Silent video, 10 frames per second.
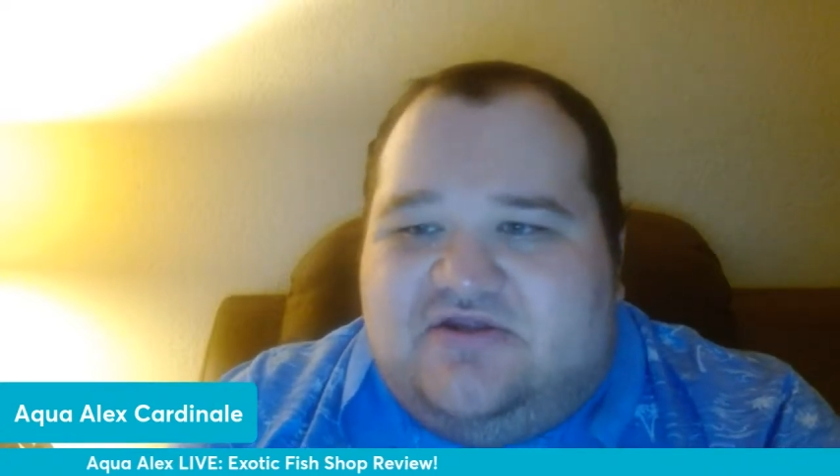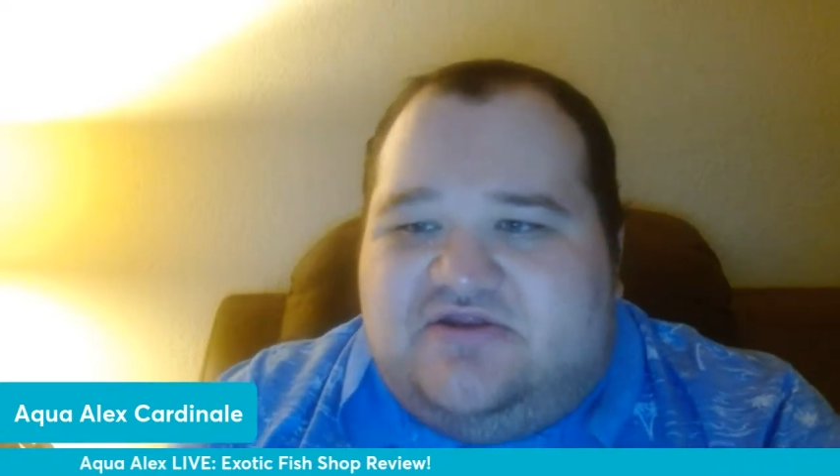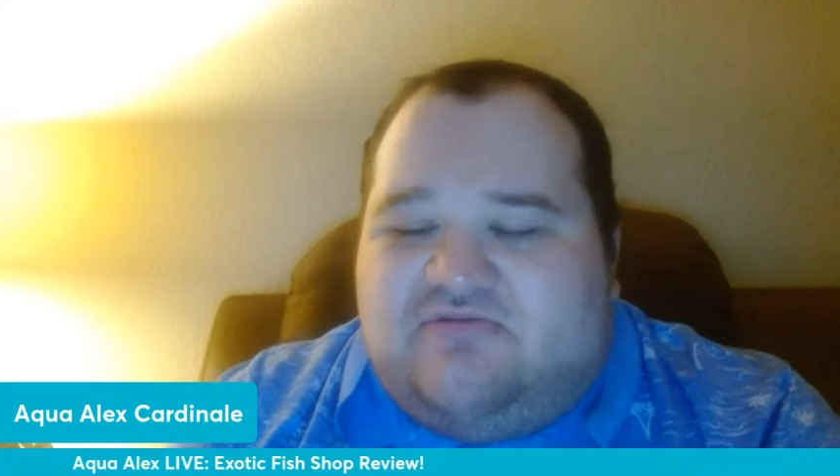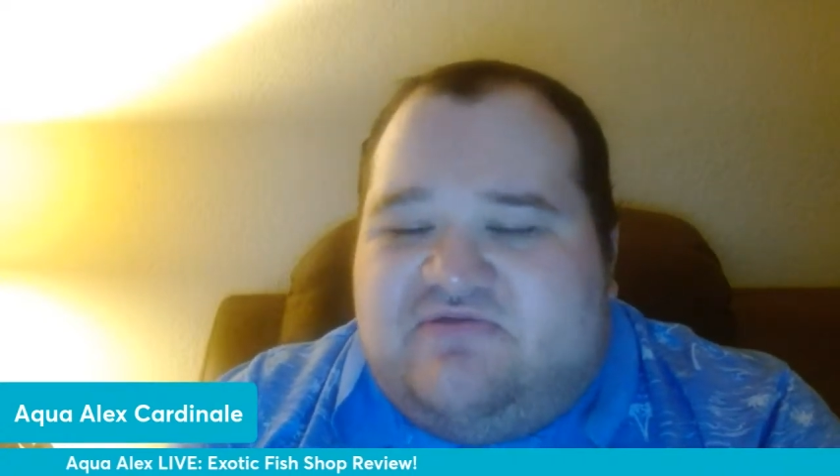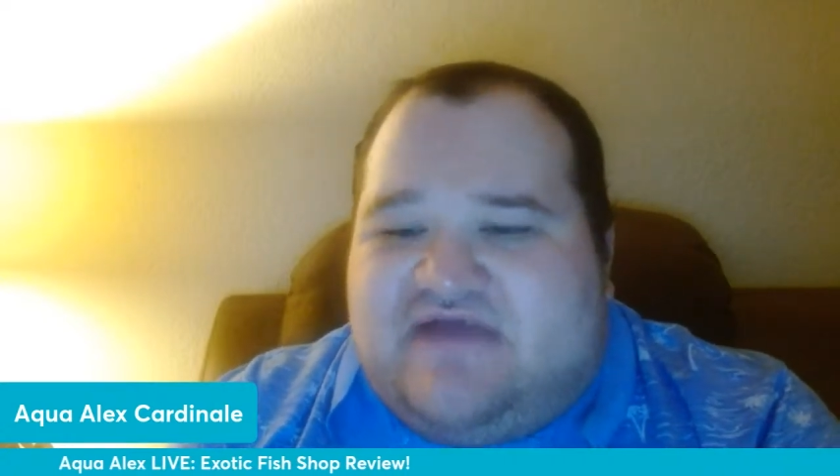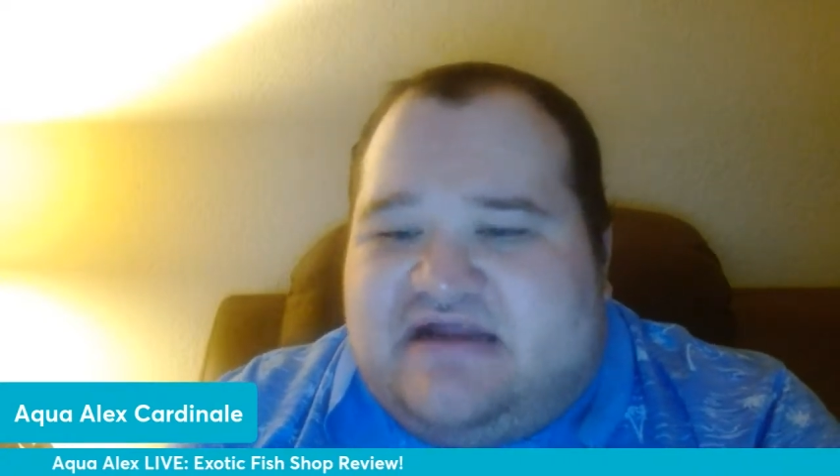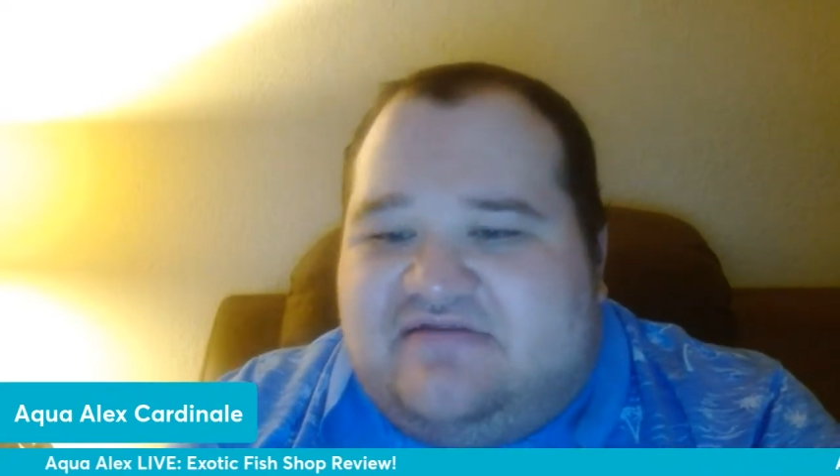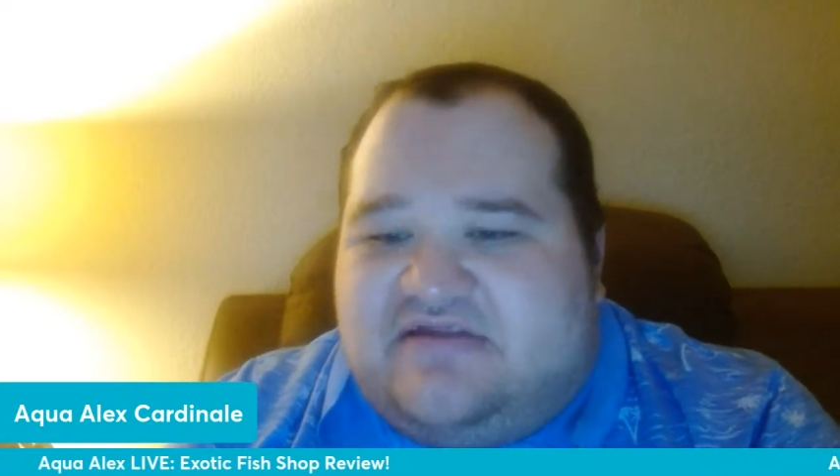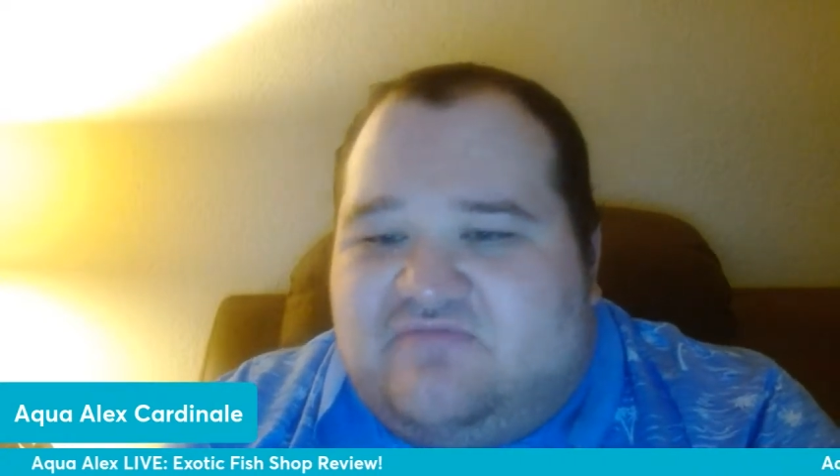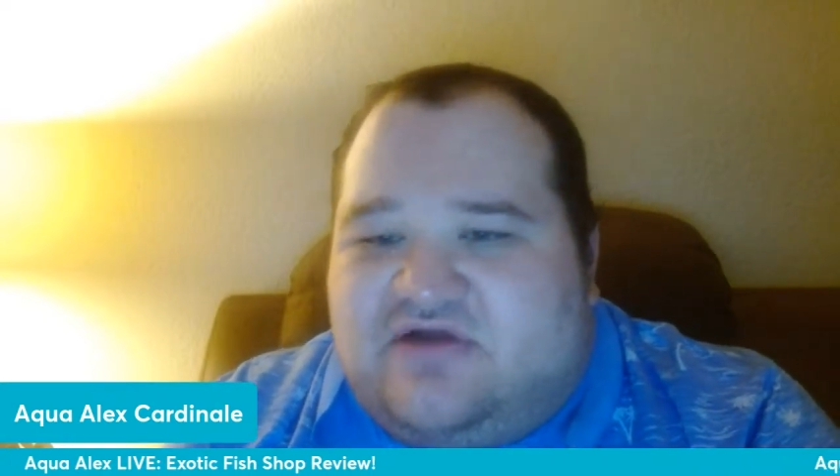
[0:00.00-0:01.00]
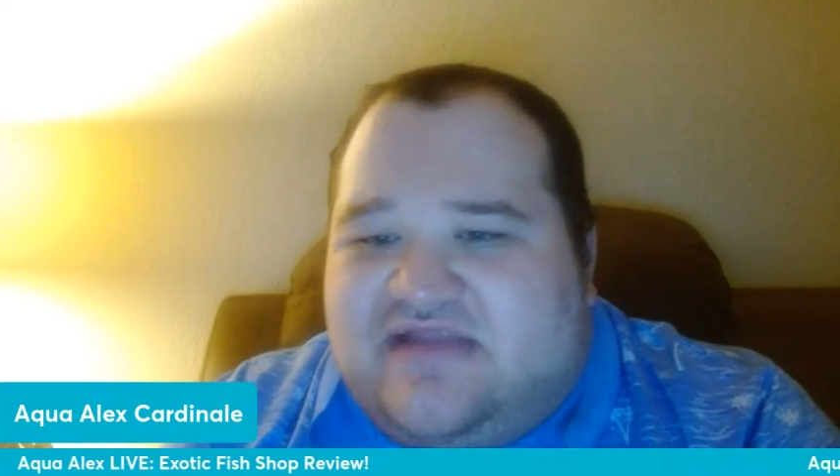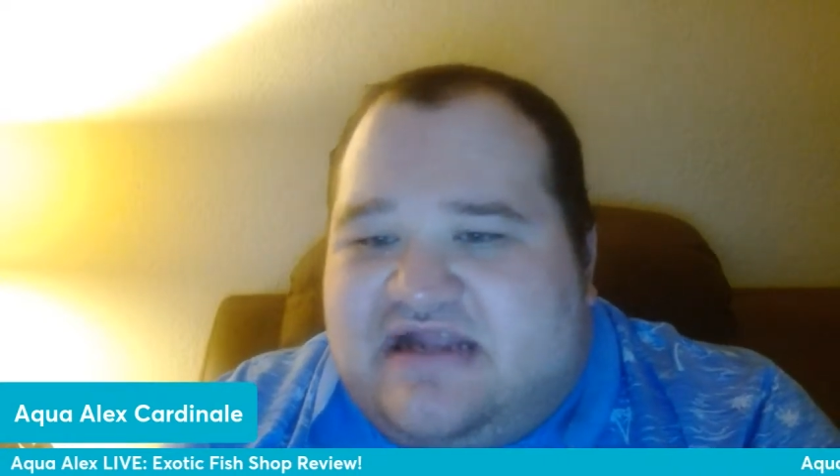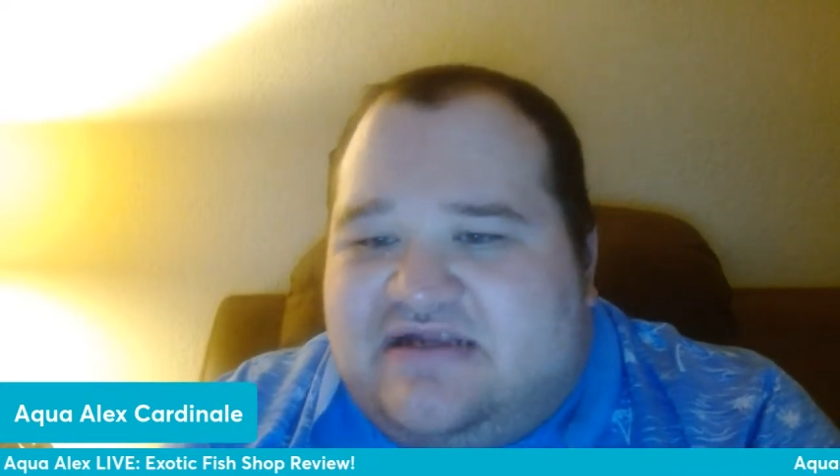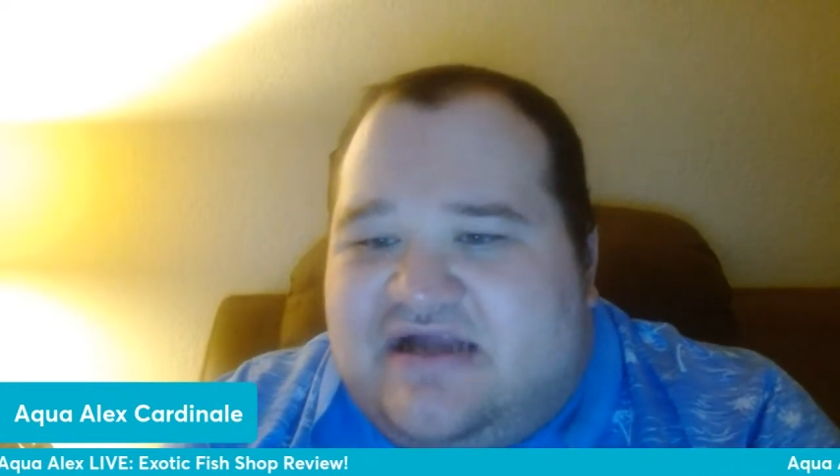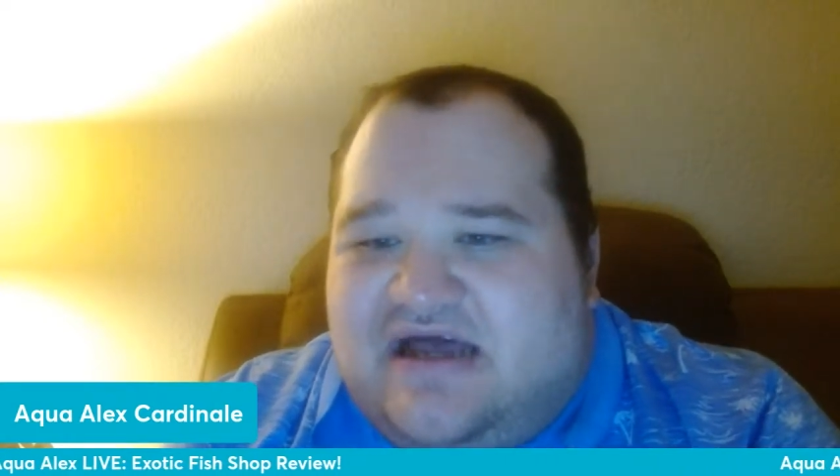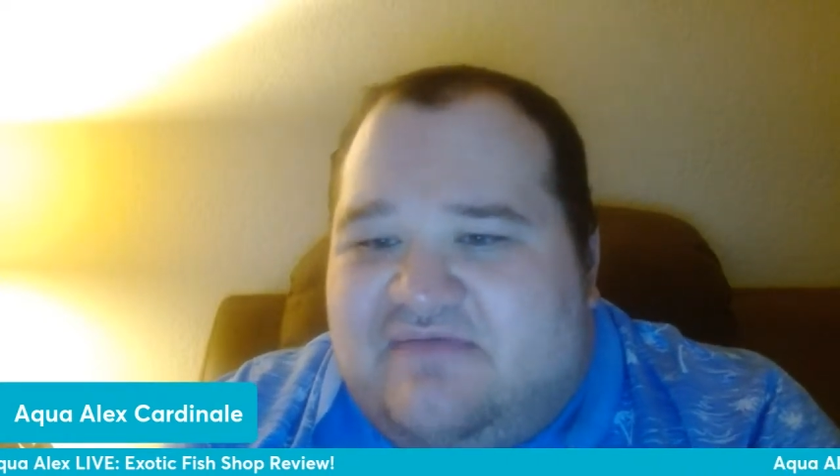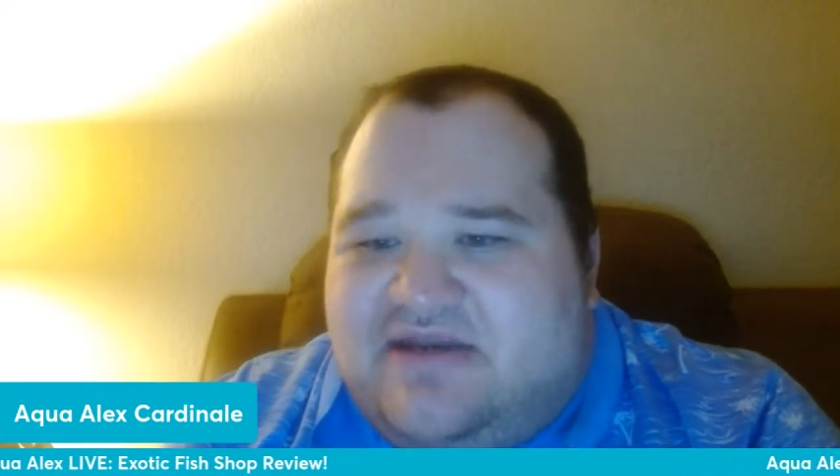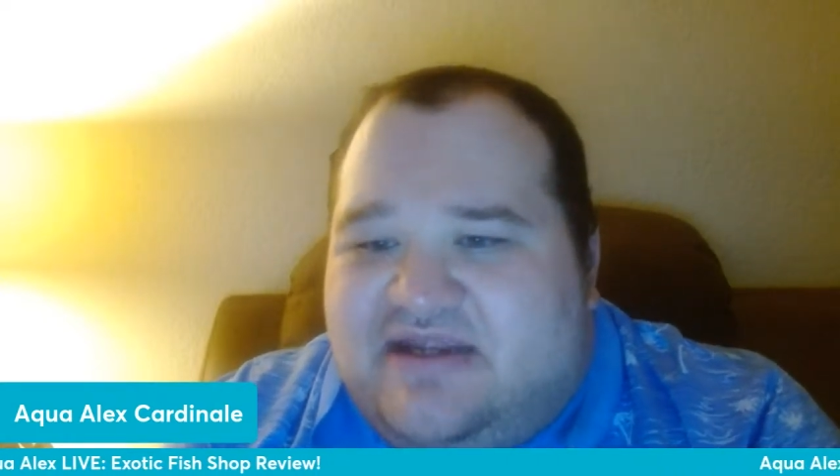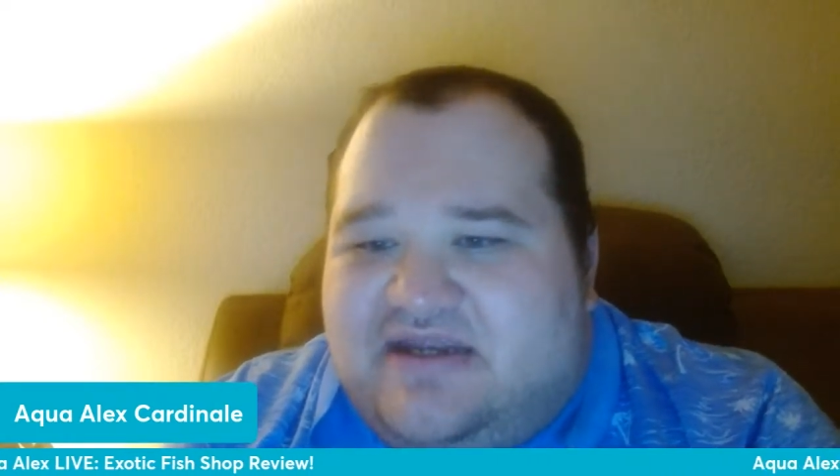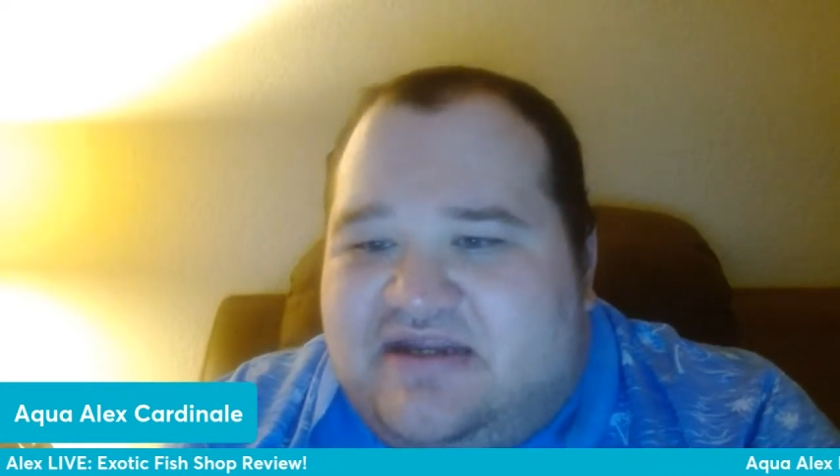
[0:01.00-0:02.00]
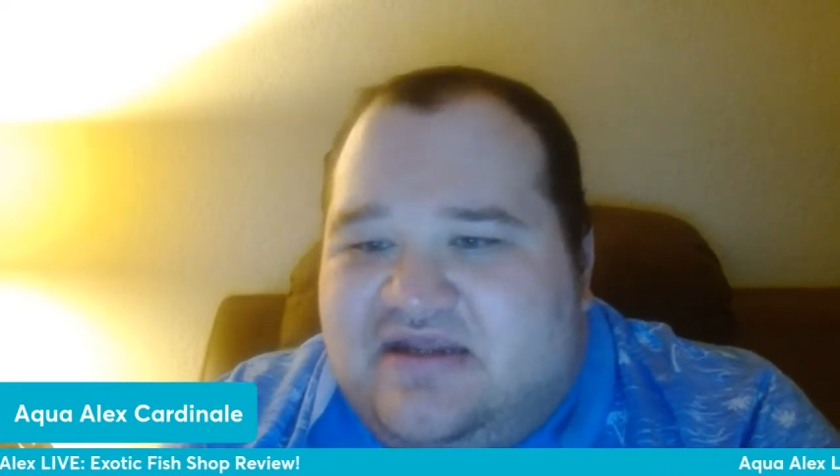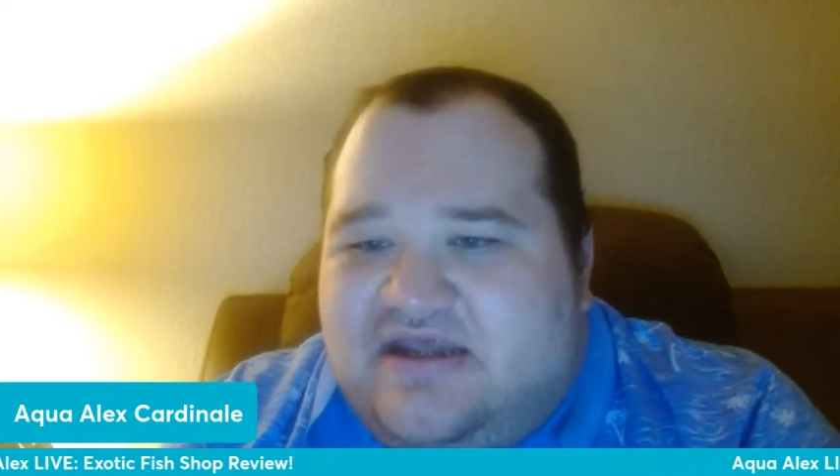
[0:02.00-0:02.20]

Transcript: So we've got someone that commented.